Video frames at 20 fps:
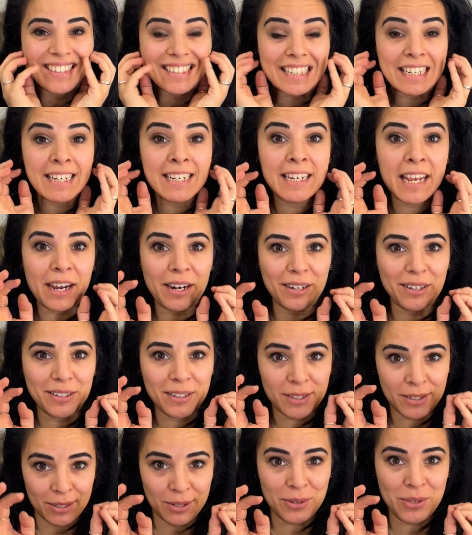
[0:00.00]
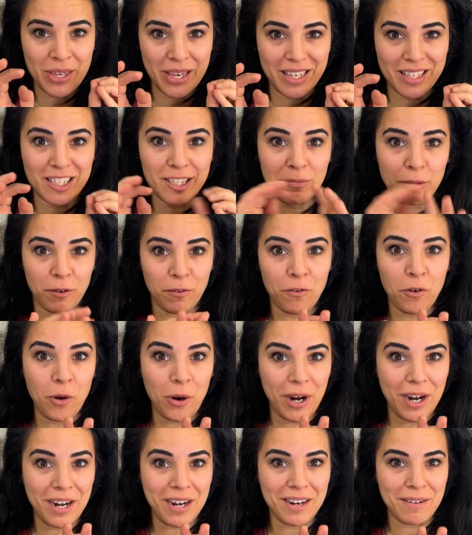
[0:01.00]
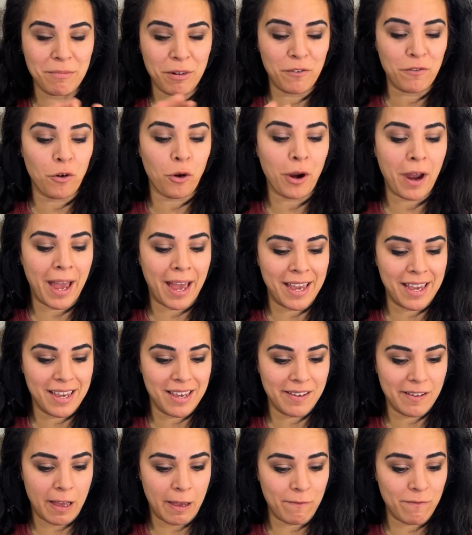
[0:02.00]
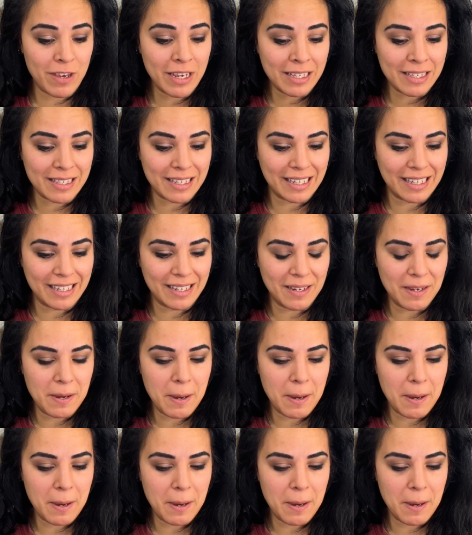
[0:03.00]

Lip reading: dared do this before I fixed it